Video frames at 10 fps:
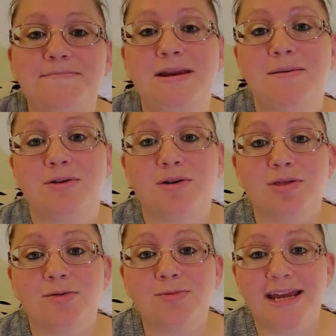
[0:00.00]
number
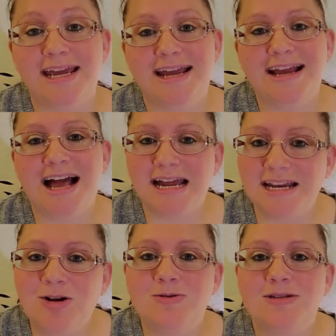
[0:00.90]
3 kind
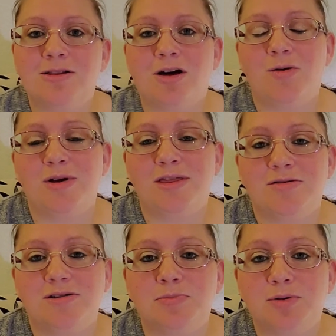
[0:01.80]
of goes along with
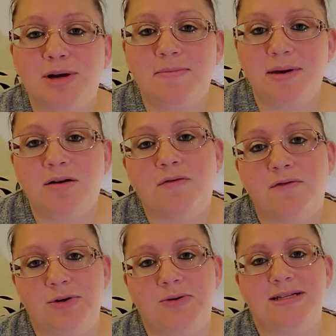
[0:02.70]
those pre-meal
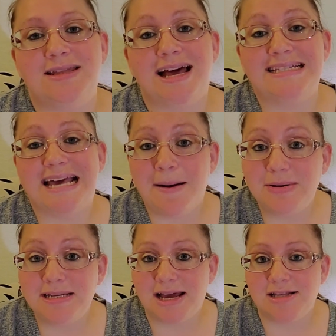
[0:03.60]
foods, and that's
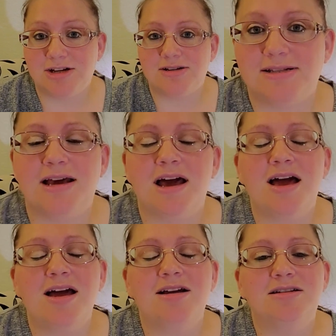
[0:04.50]
appetizers.
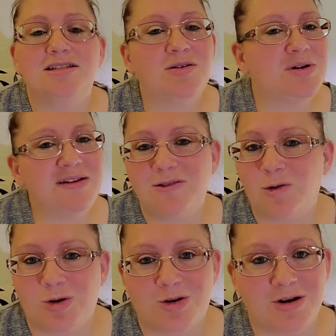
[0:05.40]
Don't even
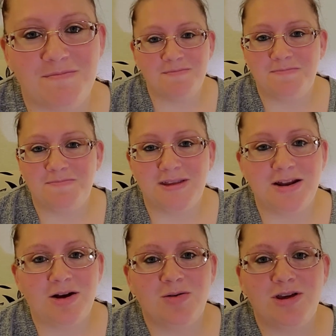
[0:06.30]
order them.
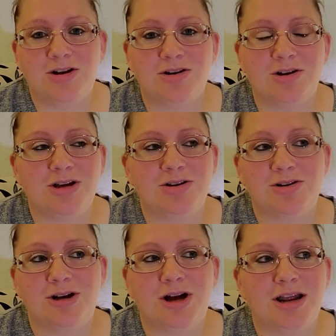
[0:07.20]
You're
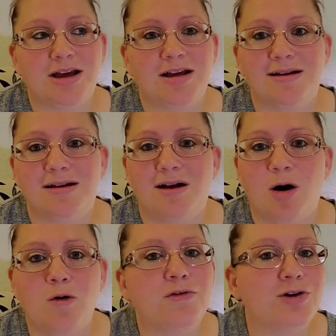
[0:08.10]
gonna
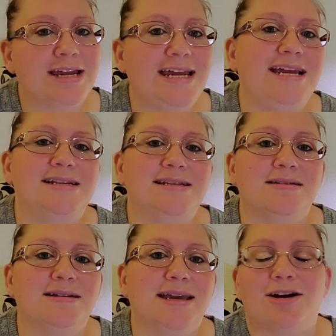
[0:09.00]
overeat,
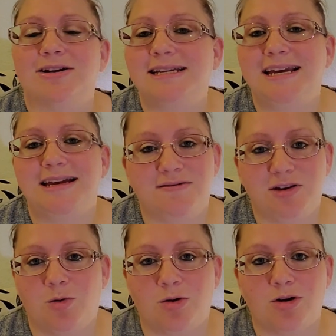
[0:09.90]
guaranteed, if
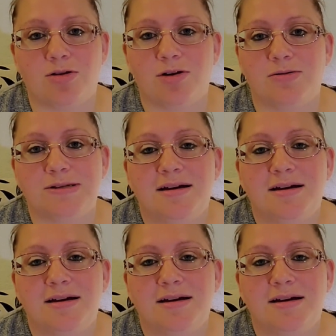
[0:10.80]
you order those